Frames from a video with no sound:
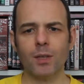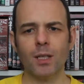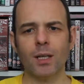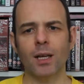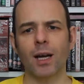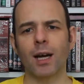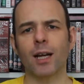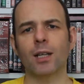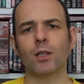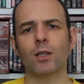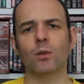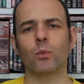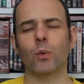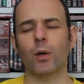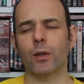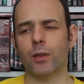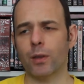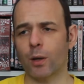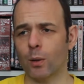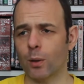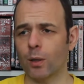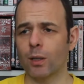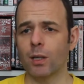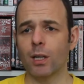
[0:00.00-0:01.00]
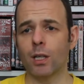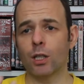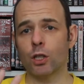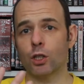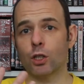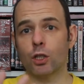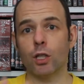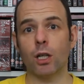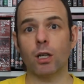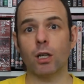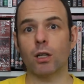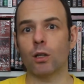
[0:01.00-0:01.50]
And with our
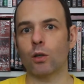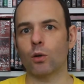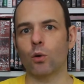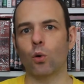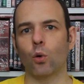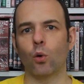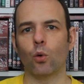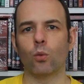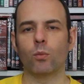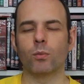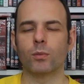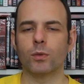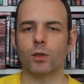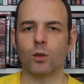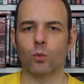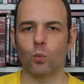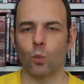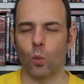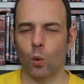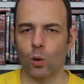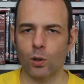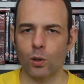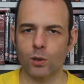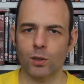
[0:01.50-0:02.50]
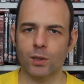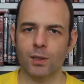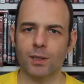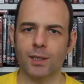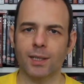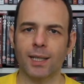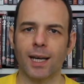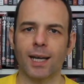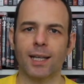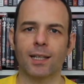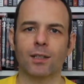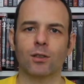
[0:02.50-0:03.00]
Sherlock Holmes and Watson
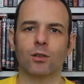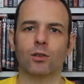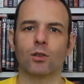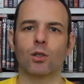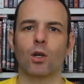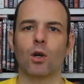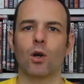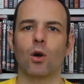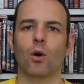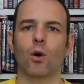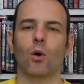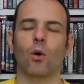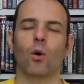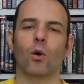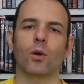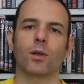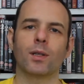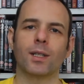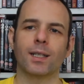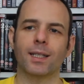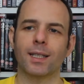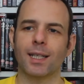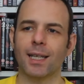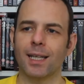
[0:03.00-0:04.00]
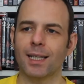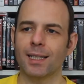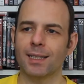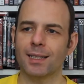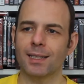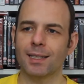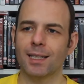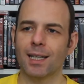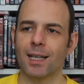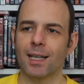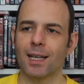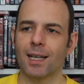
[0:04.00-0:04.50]
characters on the
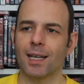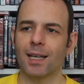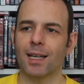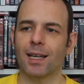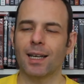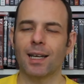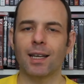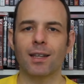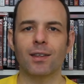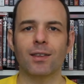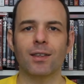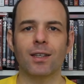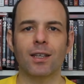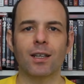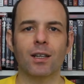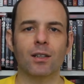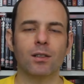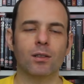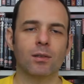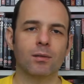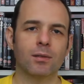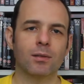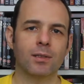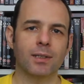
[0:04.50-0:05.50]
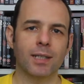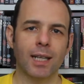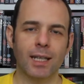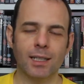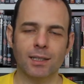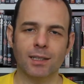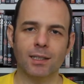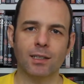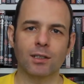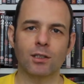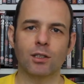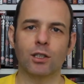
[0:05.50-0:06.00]
case, they are
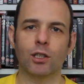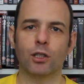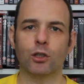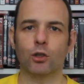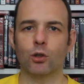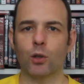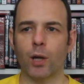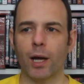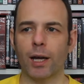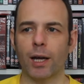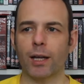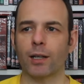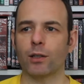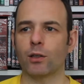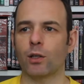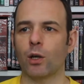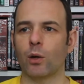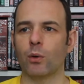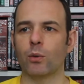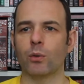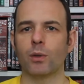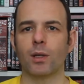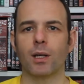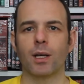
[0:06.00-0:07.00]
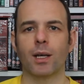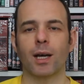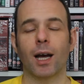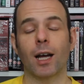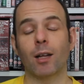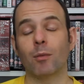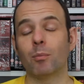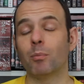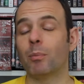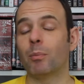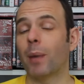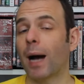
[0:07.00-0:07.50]
destined to track down
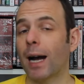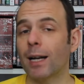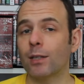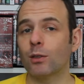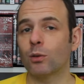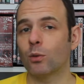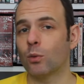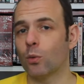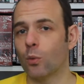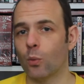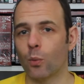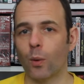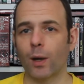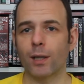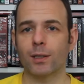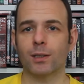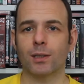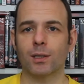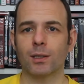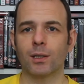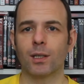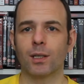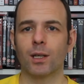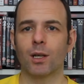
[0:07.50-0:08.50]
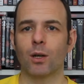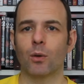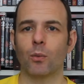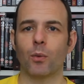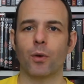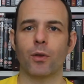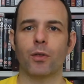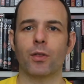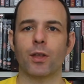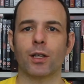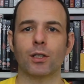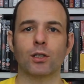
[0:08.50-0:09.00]
and battle wits
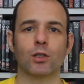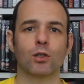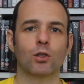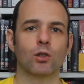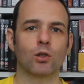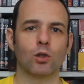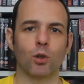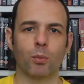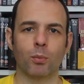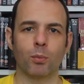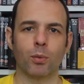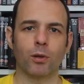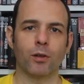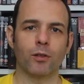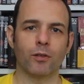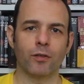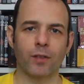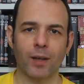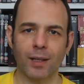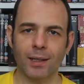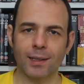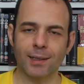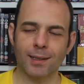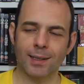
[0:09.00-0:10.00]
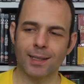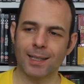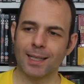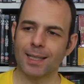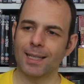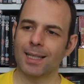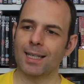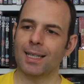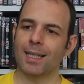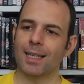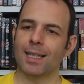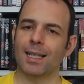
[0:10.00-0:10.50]
with this supervillain.
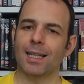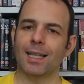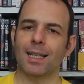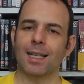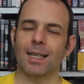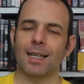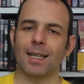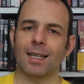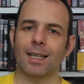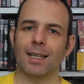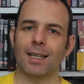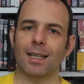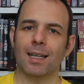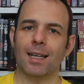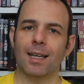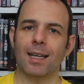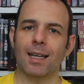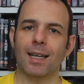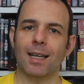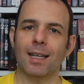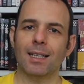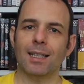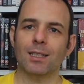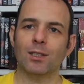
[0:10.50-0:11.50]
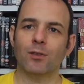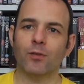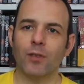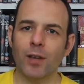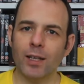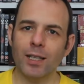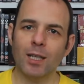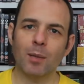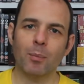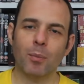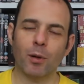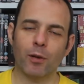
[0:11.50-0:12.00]
It's
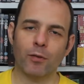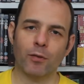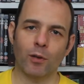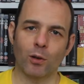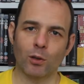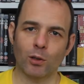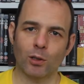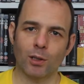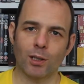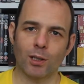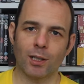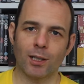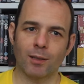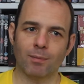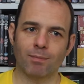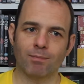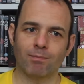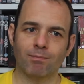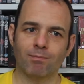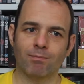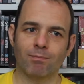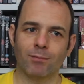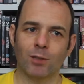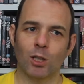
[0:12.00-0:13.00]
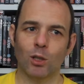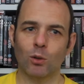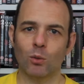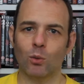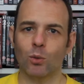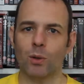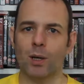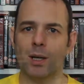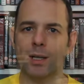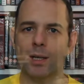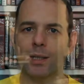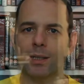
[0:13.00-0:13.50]
very perfunctory. You
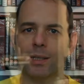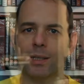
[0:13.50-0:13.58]
know,